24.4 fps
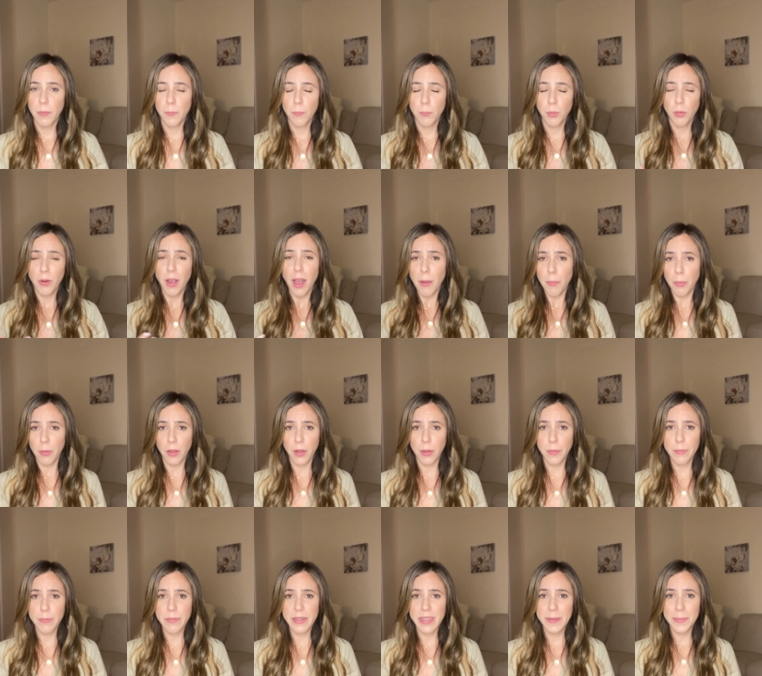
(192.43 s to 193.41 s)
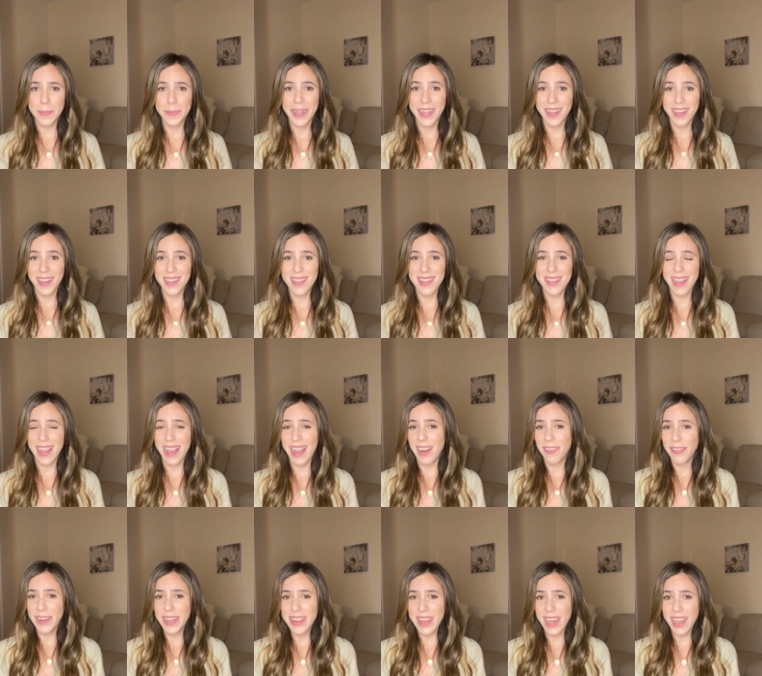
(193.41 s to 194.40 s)
problems because
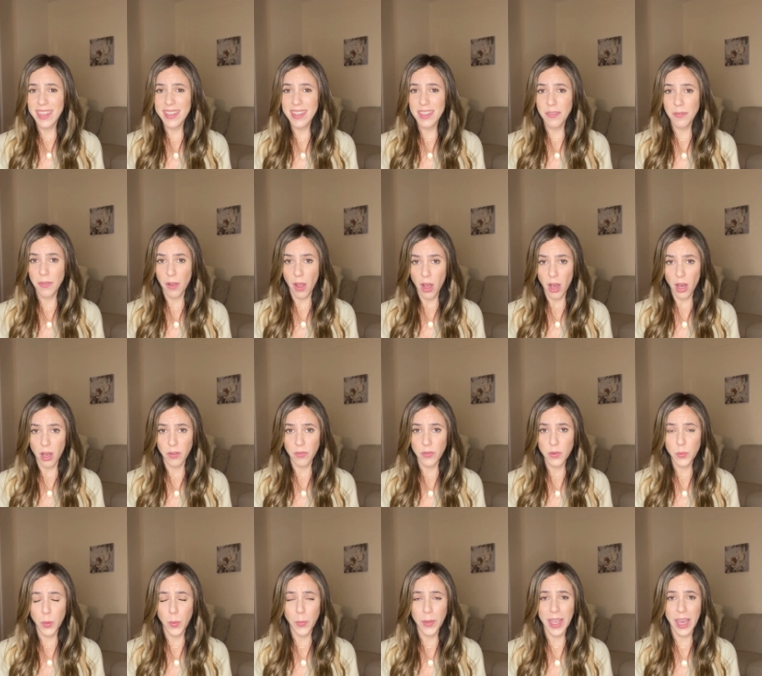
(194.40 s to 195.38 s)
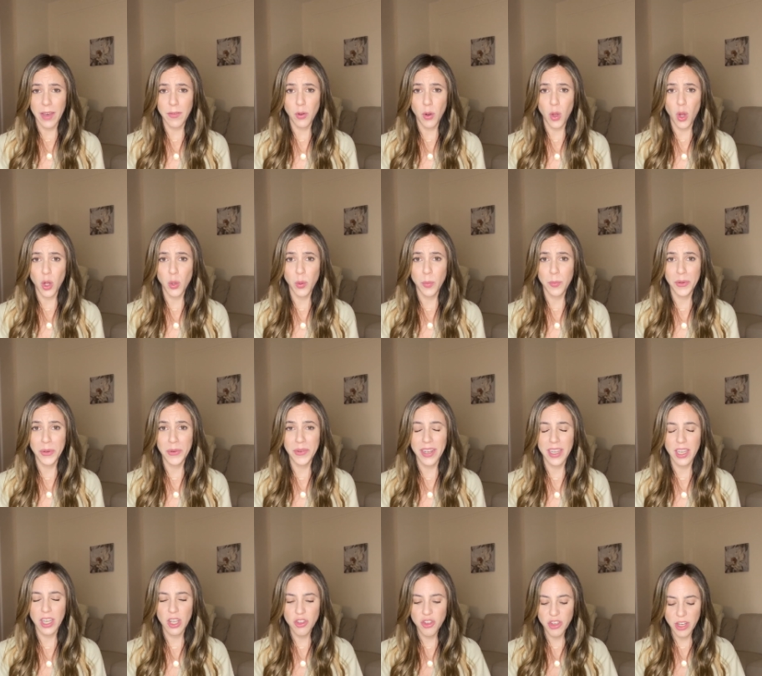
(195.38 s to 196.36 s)
everything is involved when we have an autoimmune
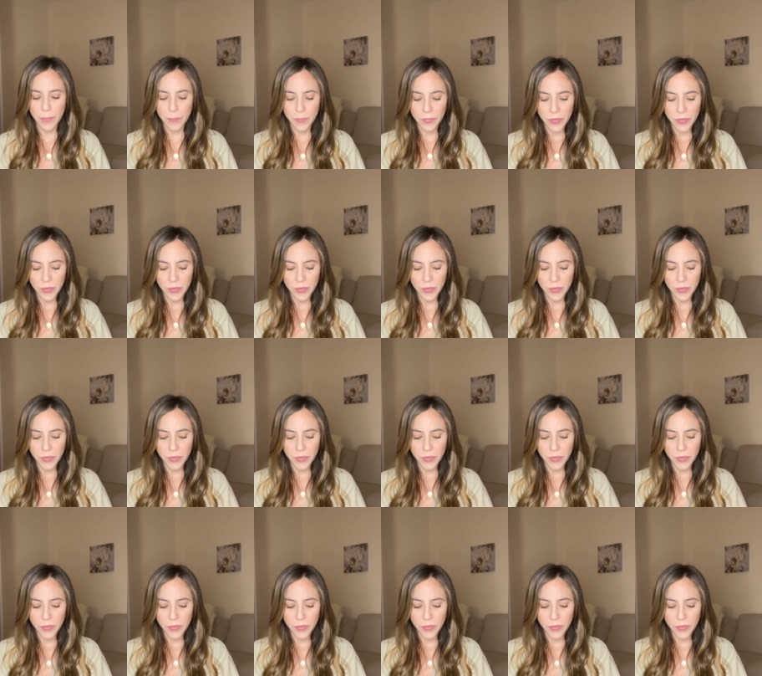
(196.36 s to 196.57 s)
condition.